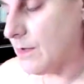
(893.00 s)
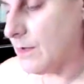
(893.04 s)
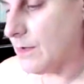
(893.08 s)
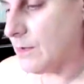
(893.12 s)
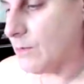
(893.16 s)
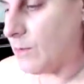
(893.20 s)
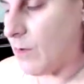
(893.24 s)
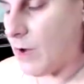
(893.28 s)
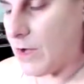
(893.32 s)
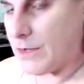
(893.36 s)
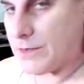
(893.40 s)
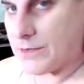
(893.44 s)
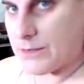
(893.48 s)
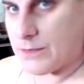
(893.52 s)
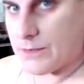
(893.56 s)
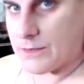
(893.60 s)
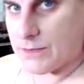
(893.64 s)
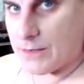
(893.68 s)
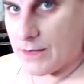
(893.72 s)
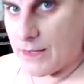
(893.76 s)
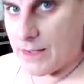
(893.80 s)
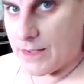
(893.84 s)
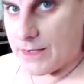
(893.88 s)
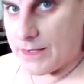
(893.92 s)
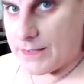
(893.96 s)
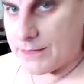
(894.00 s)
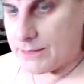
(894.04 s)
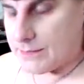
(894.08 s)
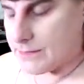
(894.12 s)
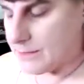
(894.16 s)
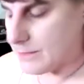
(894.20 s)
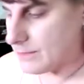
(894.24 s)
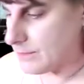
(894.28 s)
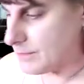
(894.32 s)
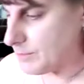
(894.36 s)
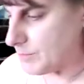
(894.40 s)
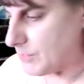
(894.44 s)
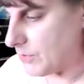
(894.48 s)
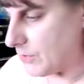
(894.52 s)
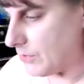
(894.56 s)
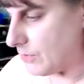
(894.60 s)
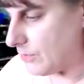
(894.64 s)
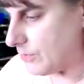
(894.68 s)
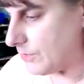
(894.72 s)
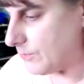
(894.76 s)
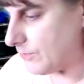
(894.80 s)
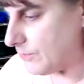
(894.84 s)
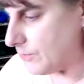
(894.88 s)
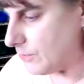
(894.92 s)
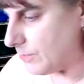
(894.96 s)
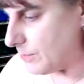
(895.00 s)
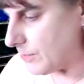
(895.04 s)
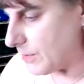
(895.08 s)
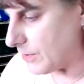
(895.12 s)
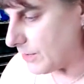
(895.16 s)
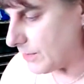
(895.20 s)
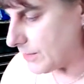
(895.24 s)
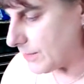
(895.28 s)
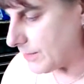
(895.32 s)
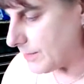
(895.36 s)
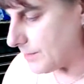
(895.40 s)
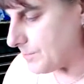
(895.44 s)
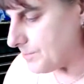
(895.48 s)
water line, below the full mark,